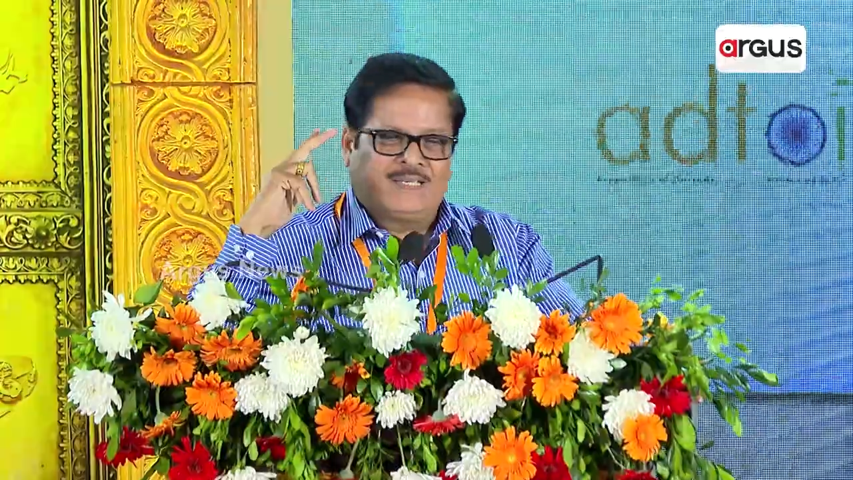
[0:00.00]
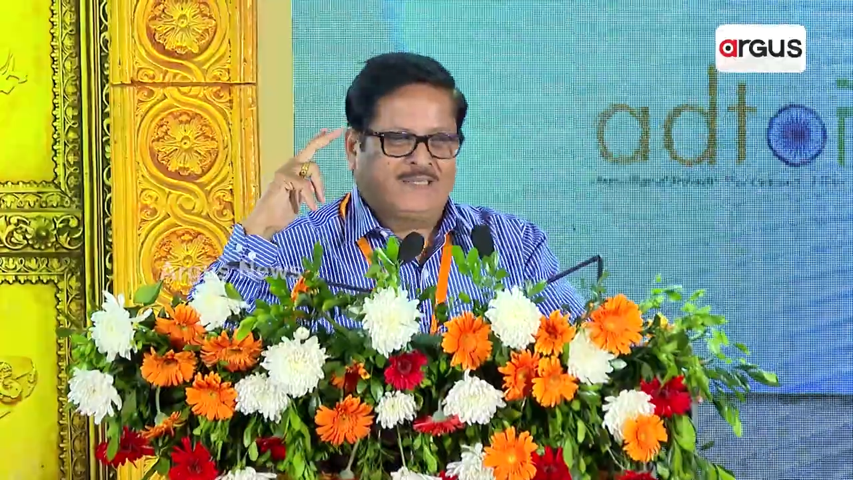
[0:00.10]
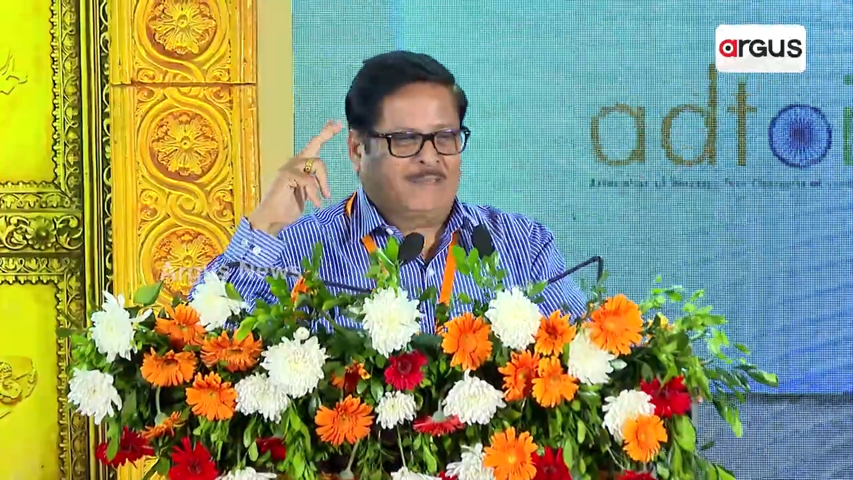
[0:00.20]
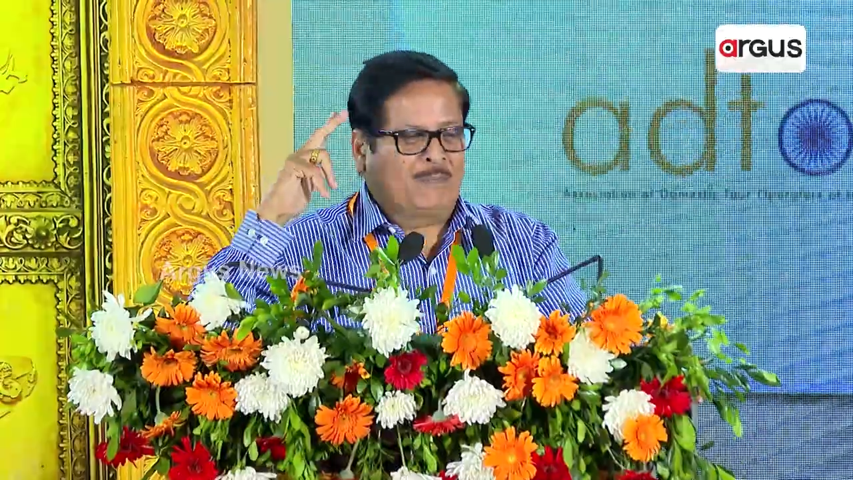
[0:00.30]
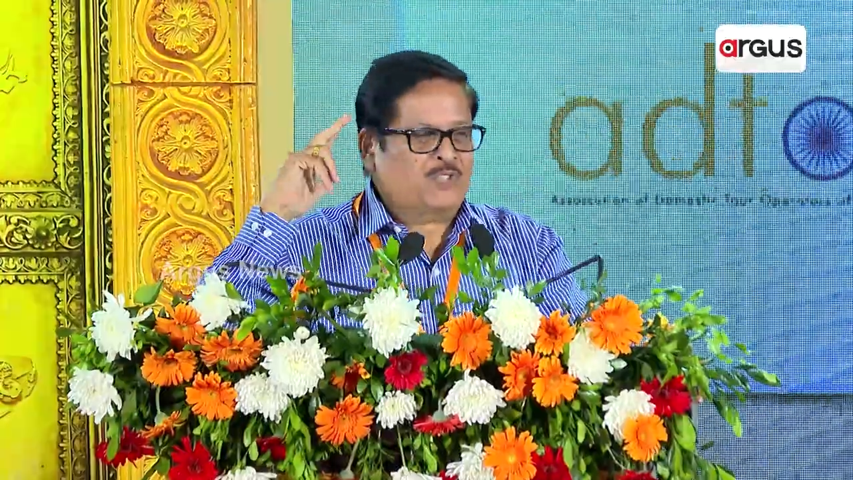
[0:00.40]

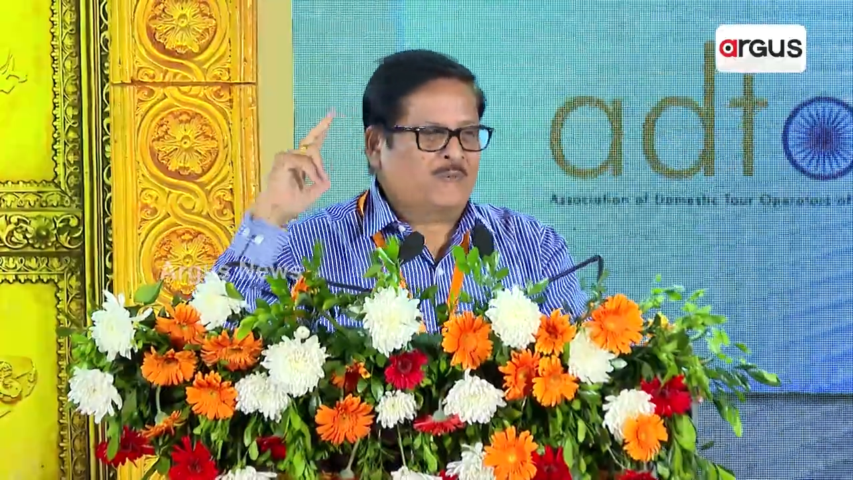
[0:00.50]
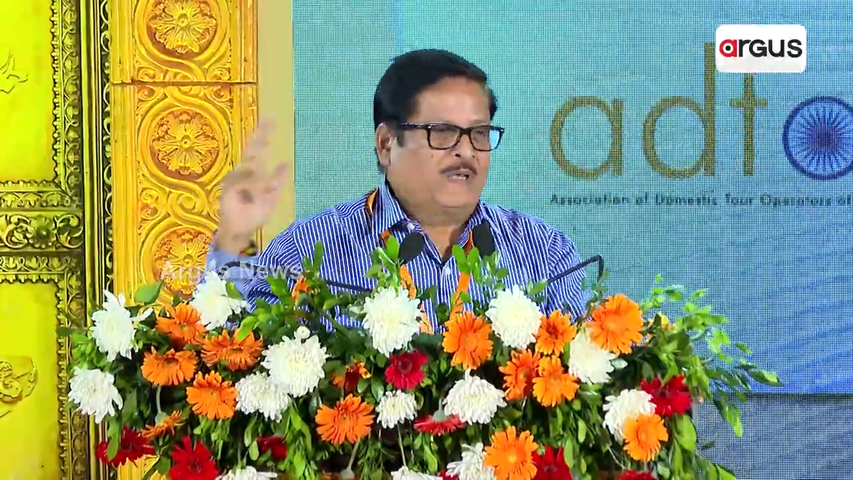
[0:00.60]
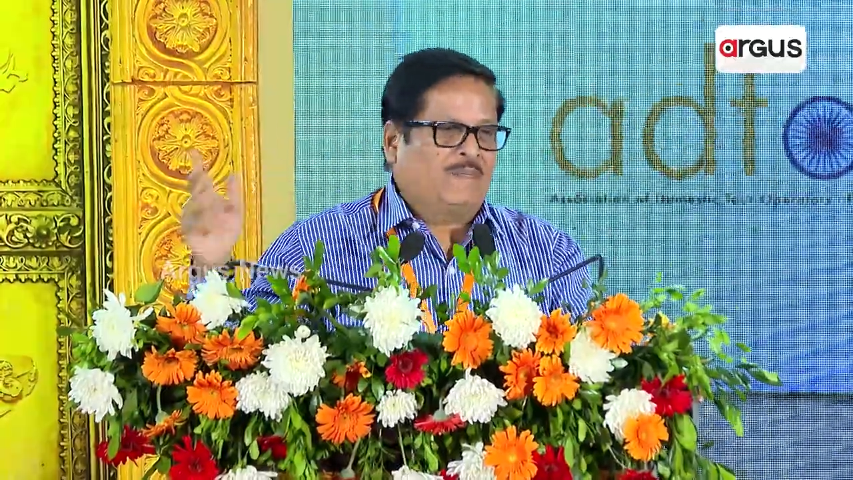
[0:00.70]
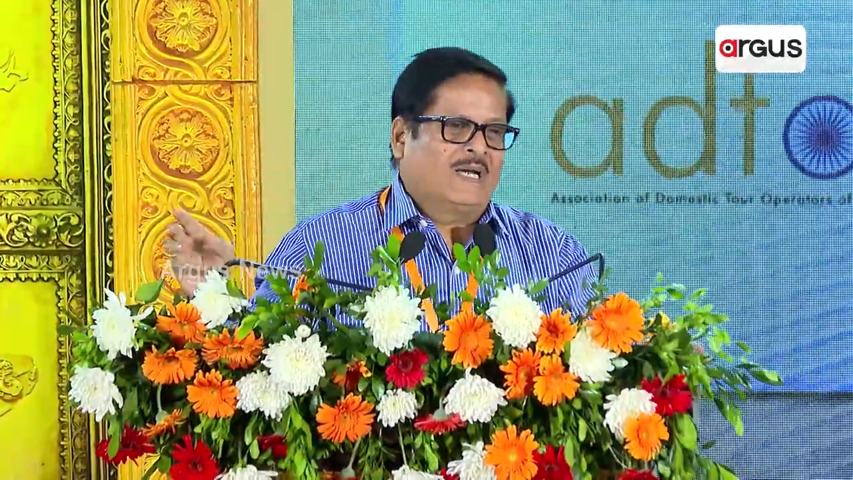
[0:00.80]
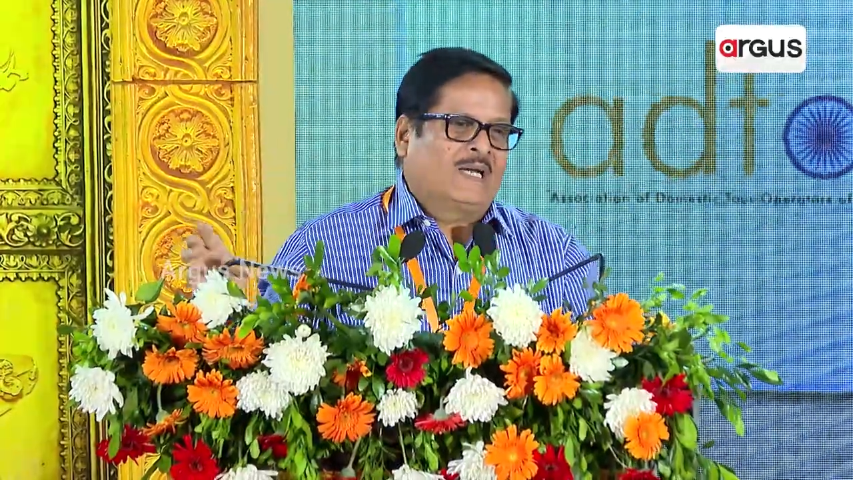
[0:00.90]
they must be
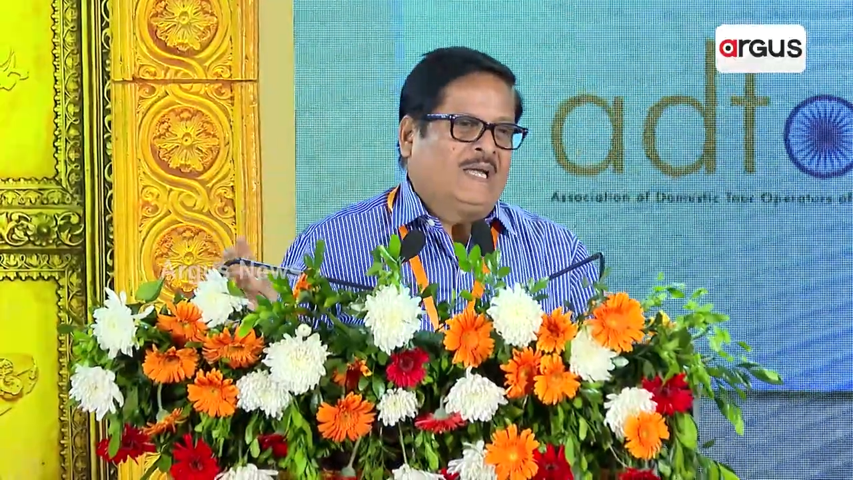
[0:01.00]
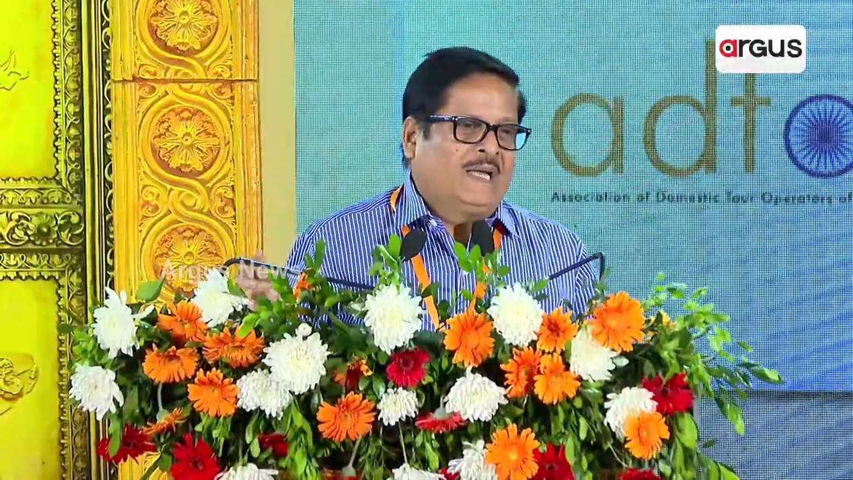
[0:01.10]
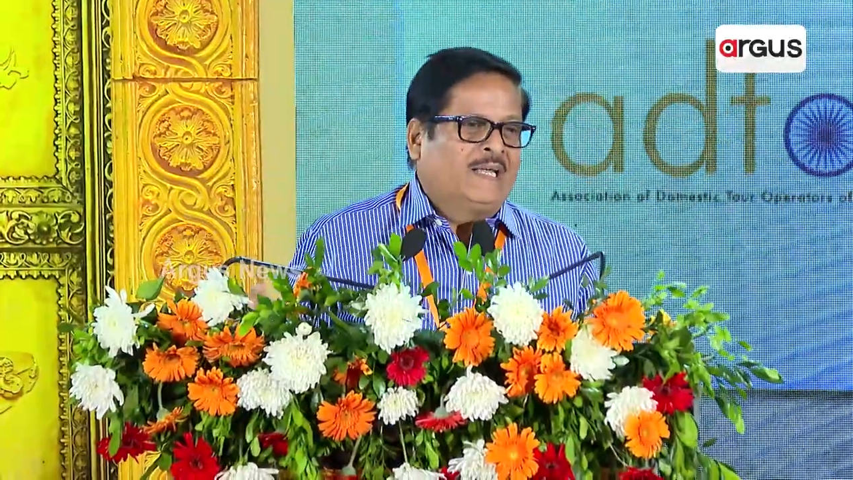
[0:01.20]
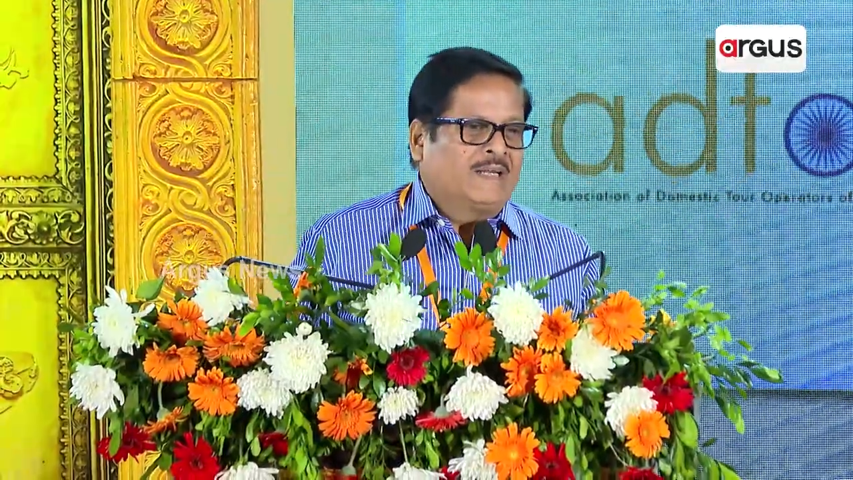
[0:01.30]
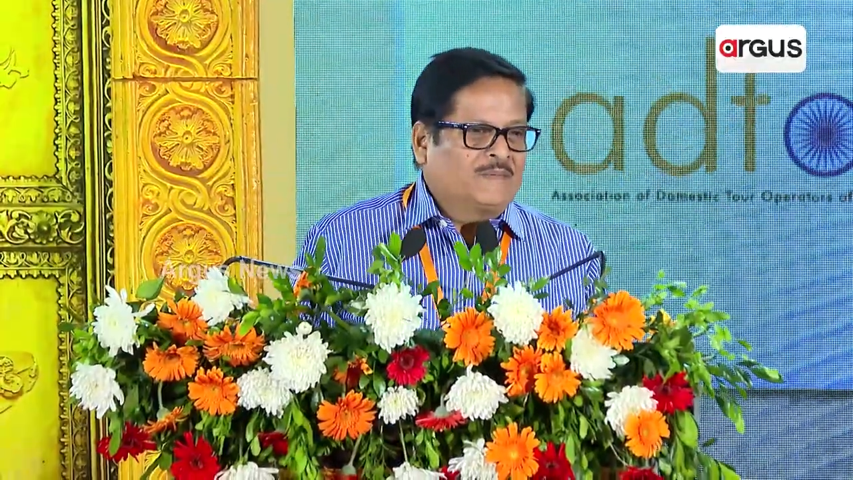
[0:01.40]
definitely
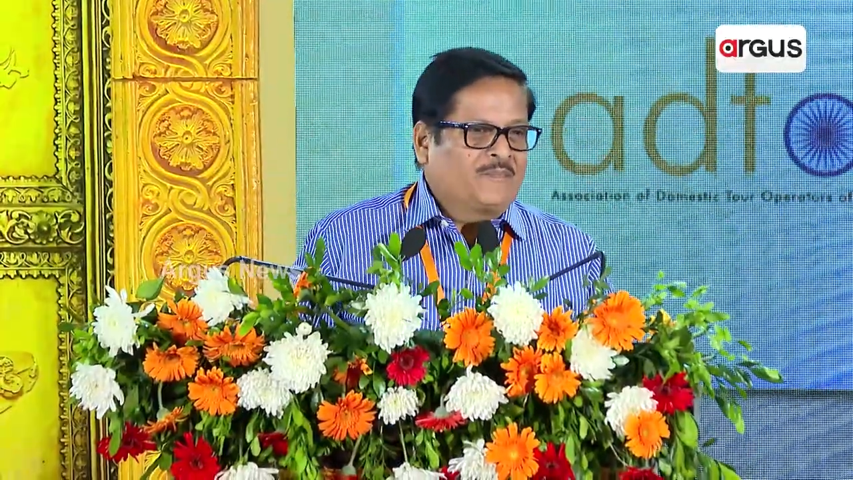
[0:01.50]
Indian.